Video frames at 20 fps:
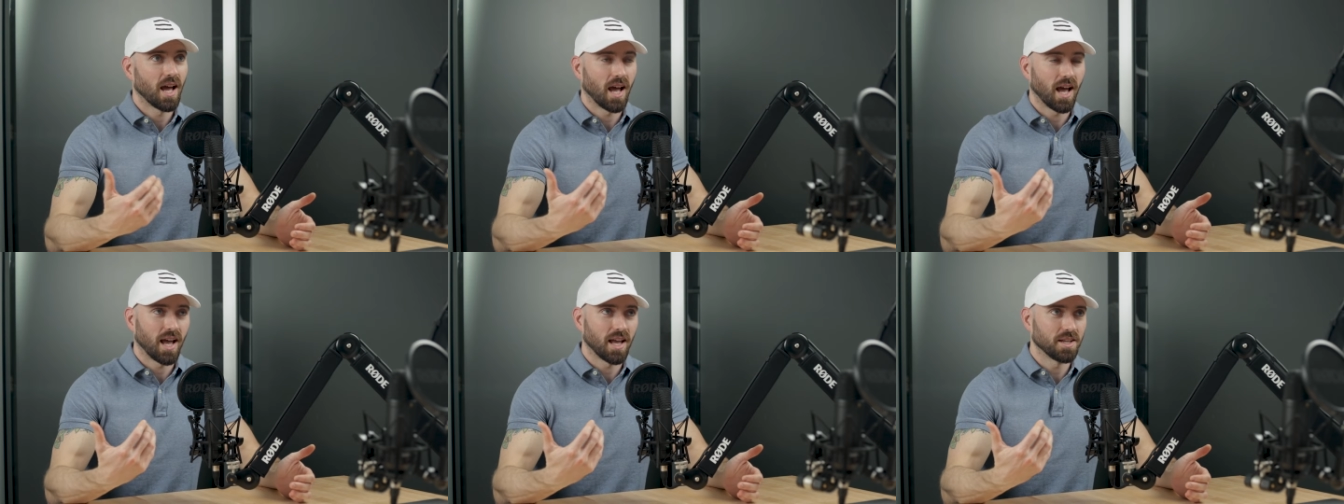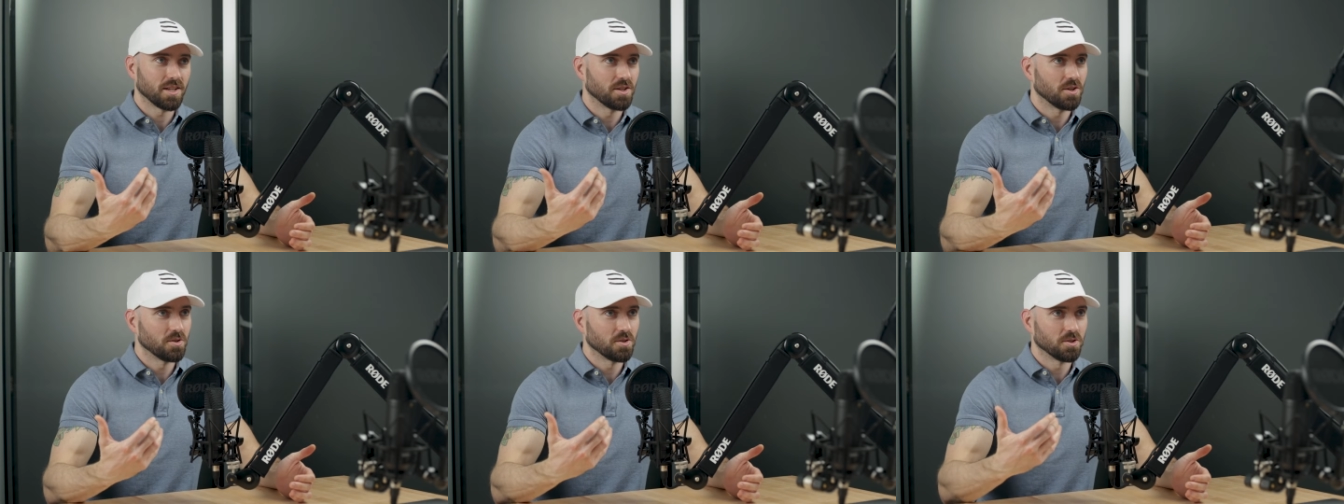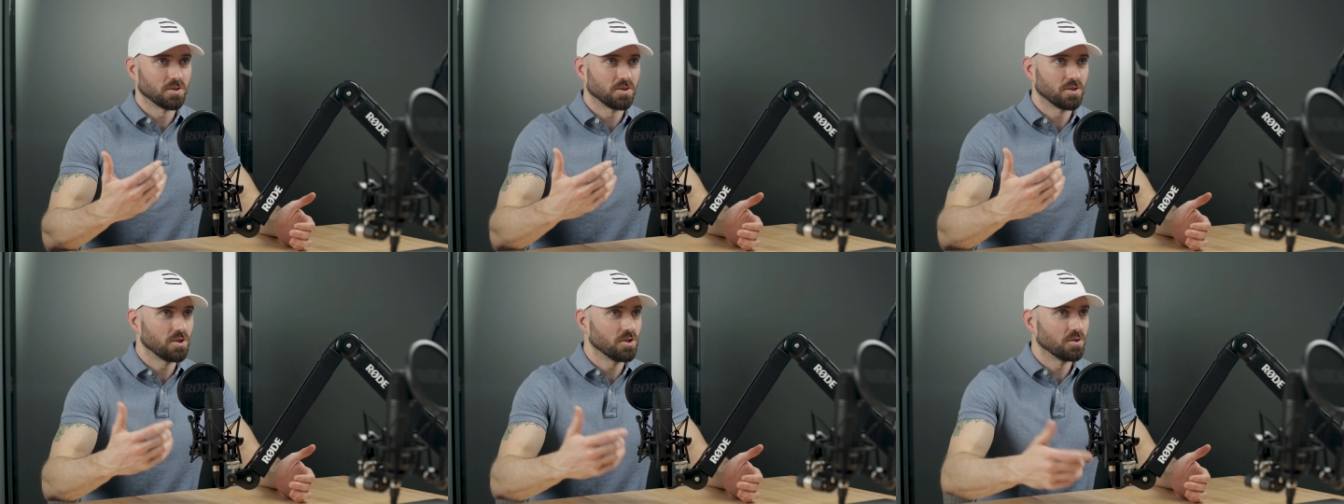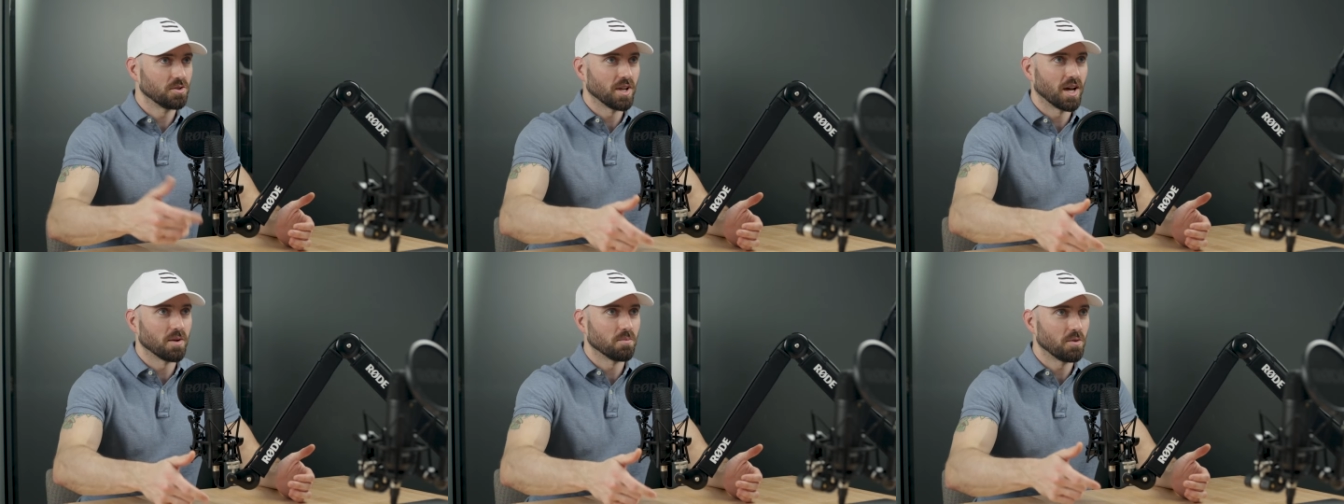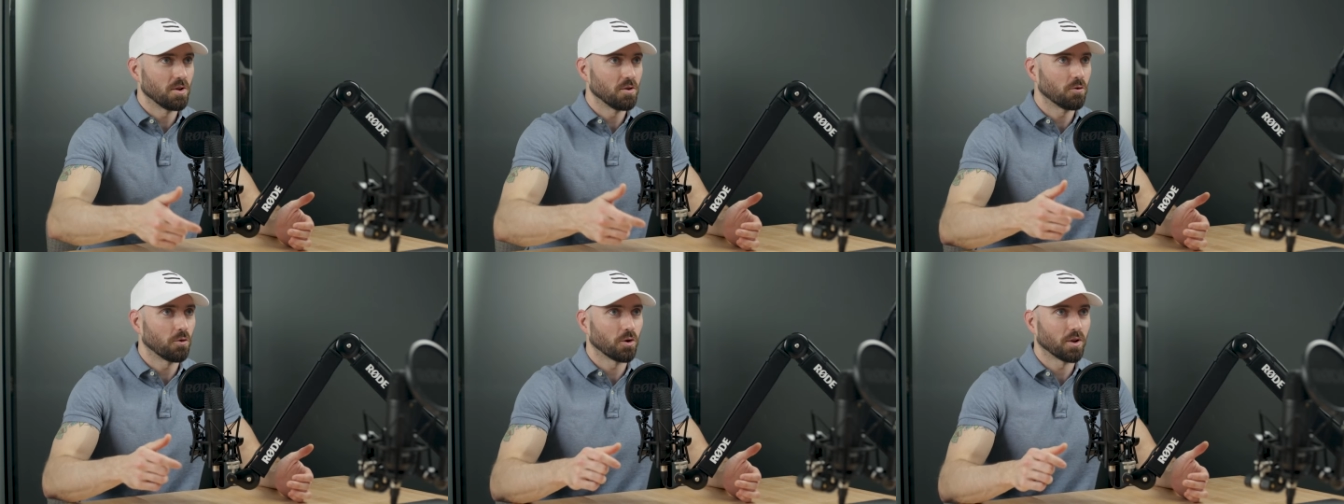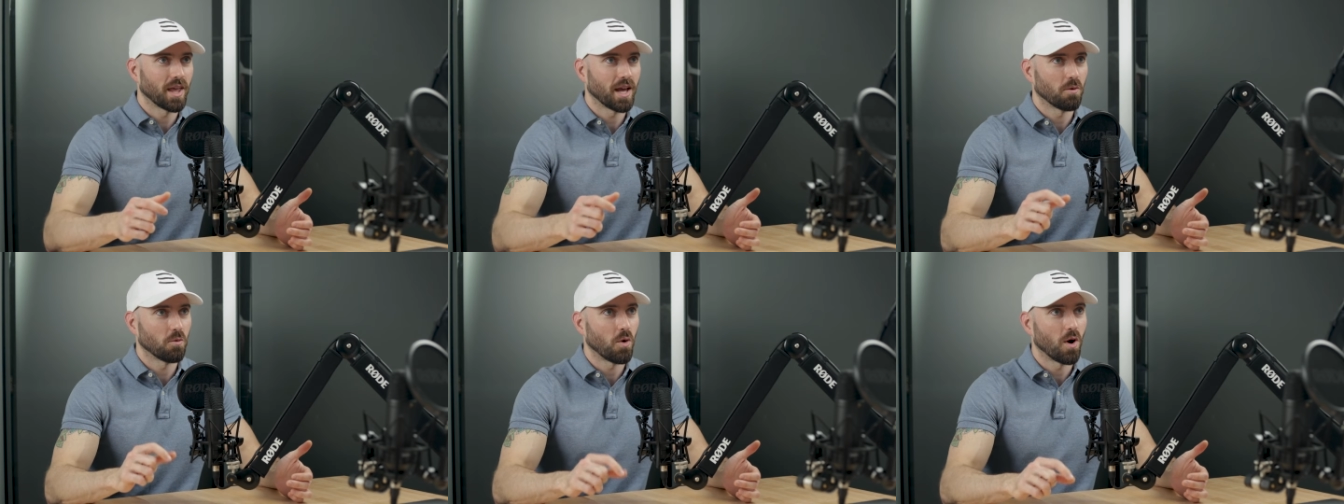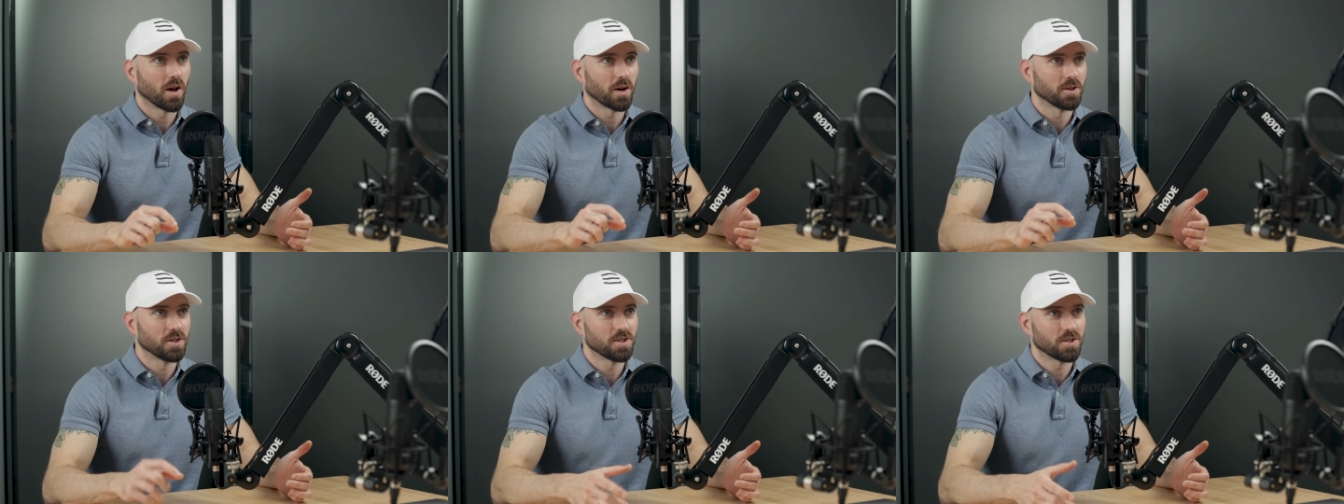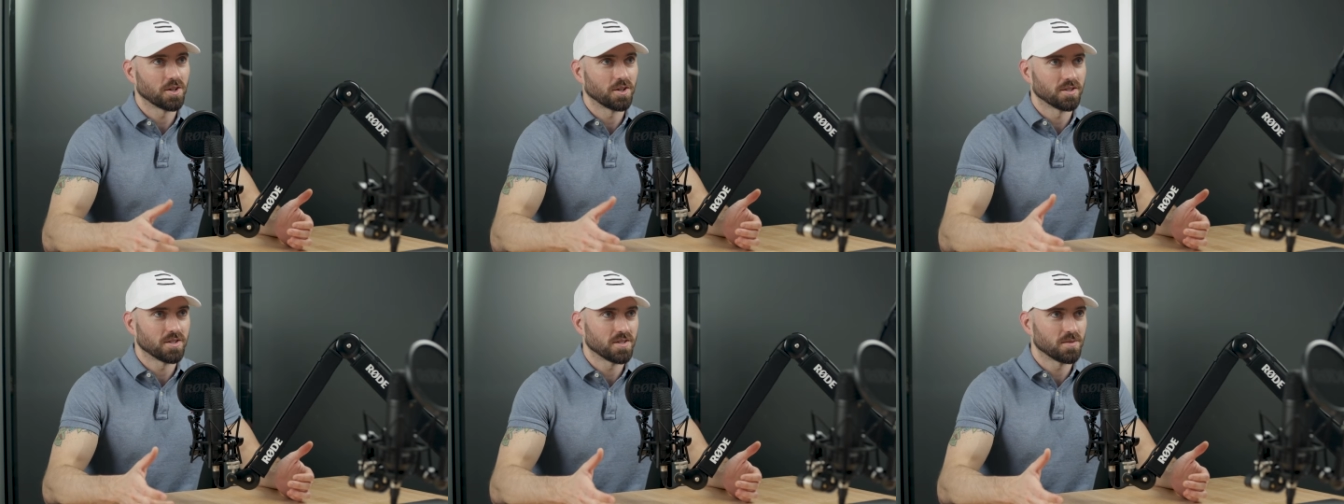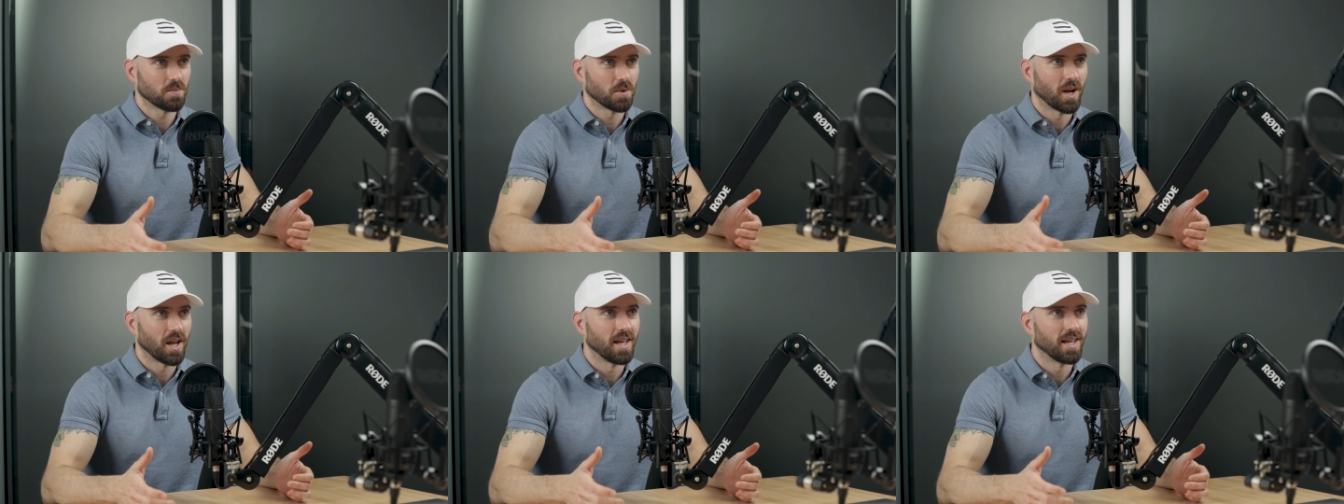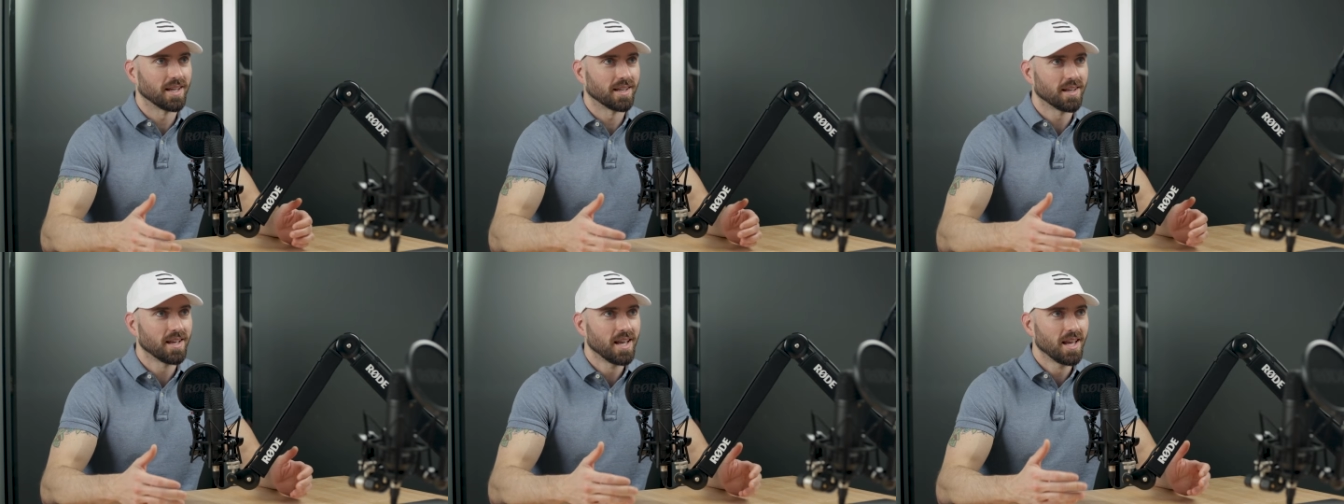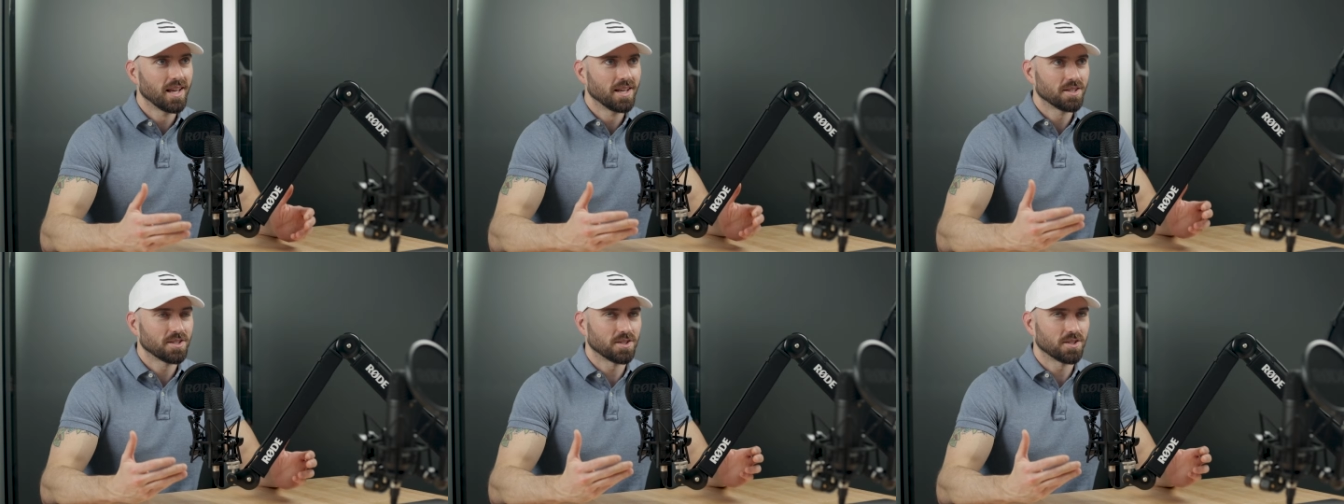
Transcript: Uh, you know, you're you're done before that water starts spraying.